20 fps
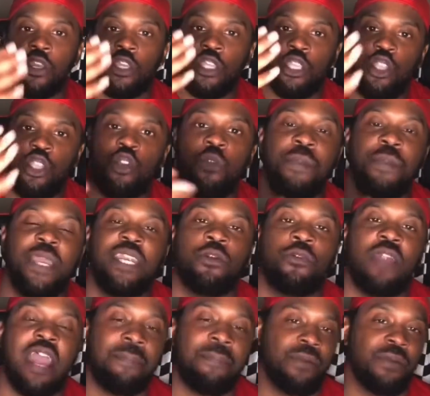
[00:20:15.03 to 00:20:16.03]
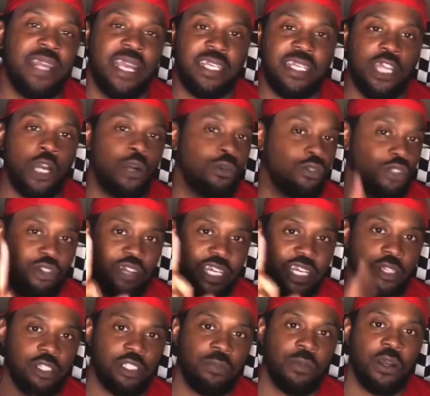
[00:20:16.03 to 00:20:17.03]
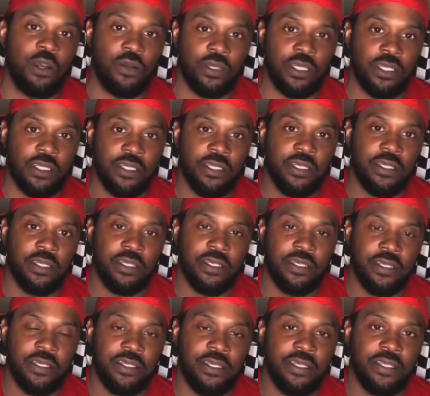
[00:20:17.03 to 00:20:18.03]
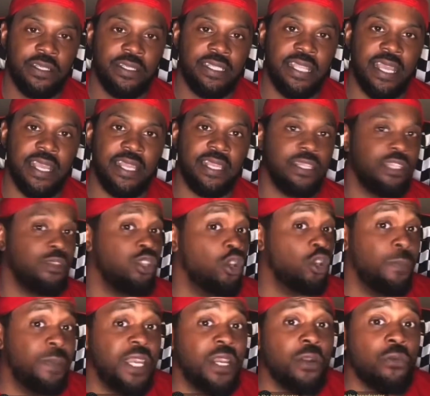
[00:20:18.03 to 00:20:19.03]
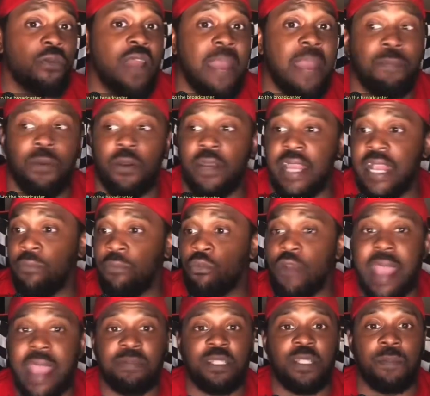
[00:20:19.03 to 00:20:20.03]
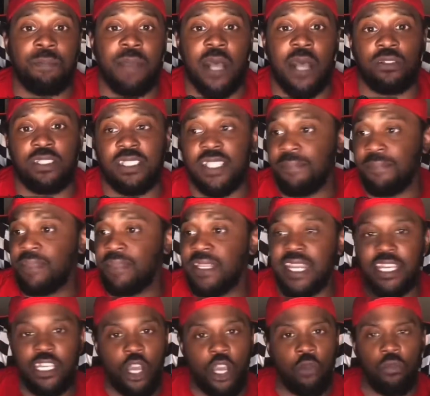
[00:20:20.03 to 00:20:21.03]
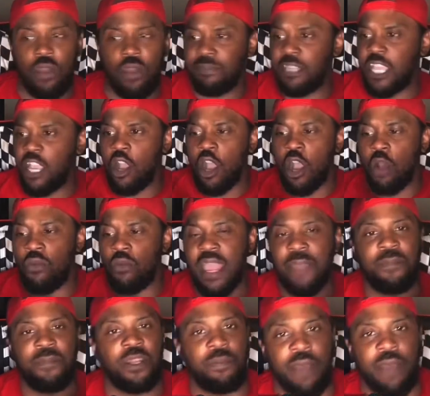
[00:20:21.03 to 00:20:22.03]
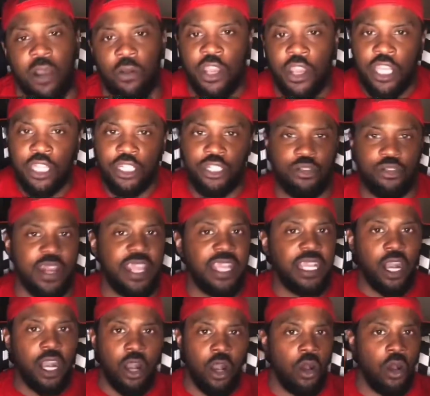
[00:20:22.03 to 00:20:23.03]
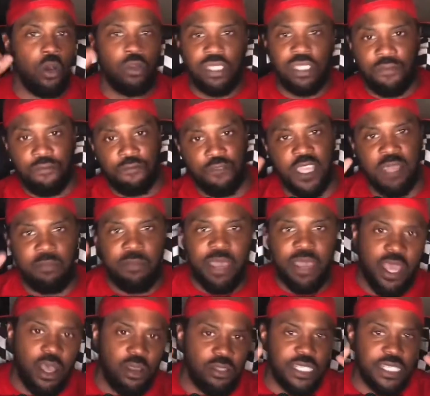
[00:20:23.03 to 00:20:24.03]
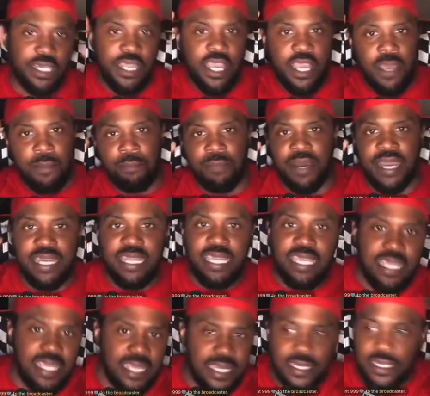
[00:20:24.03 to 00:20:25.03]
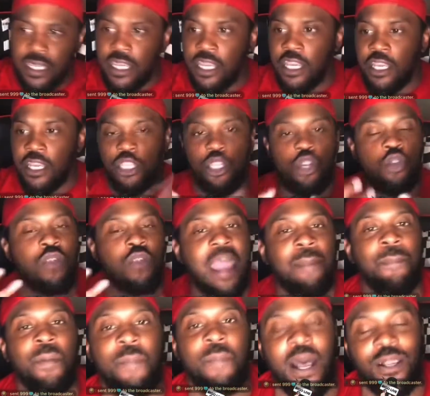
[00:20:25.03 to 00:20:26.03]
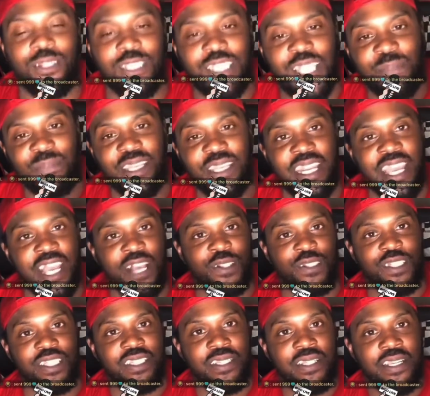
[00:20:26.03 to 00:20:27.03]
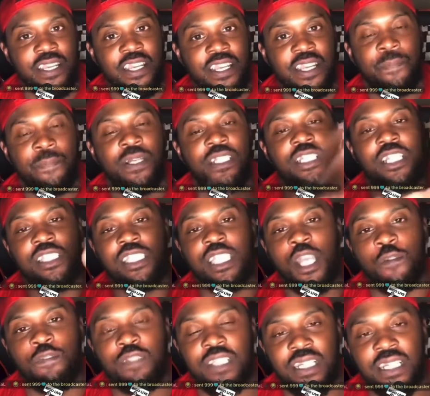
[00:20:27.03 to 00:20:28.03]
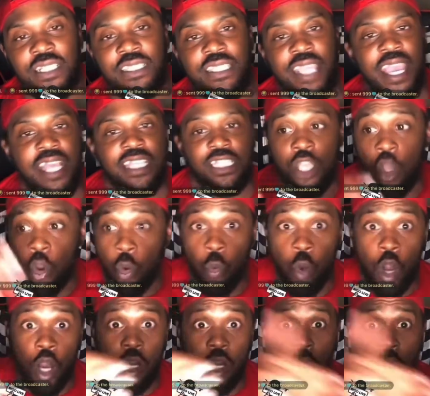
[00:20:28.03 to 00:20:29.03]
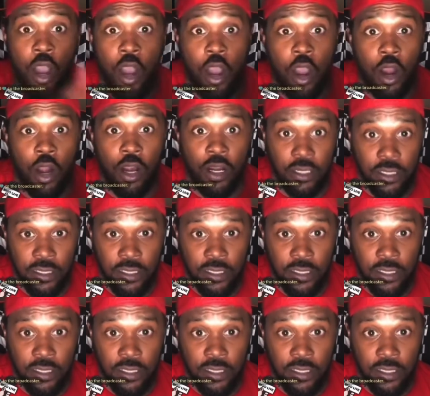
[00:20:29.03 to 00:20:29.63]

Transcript: You be the rapper that don't drink or smoke. You be the rapper that raps about something they don't rap. They all rapping about Dracos and females and money, and you rap about something else. Put yourself to the test. Work hard.